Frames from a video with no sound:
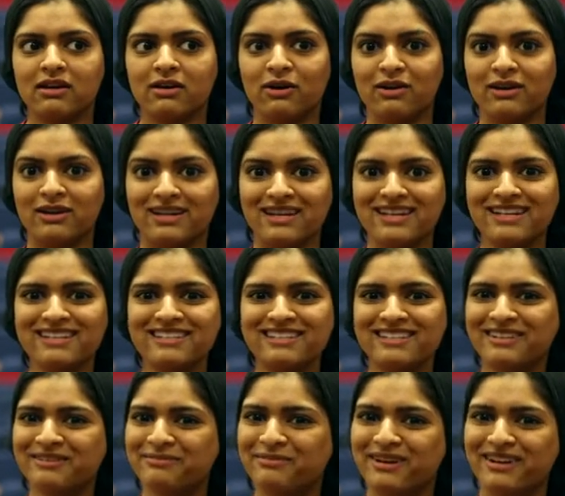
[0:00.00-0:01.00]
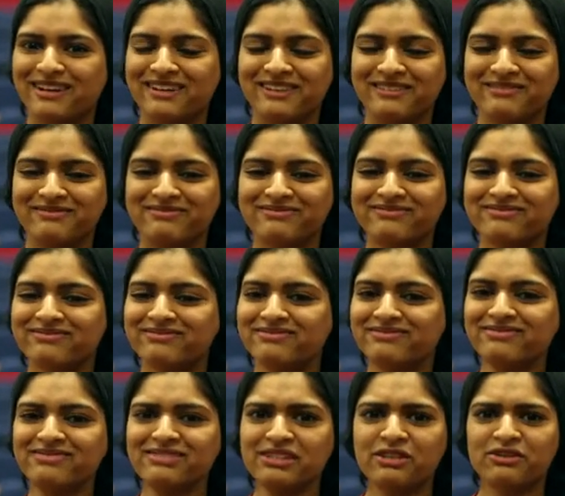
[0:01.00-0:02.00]
holidays, but
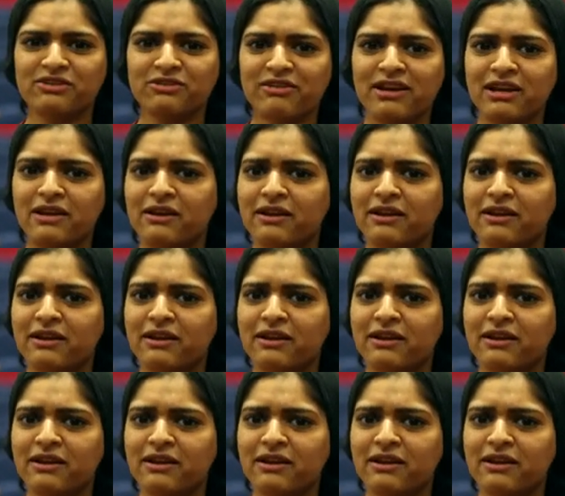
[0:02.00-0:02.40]
it's a great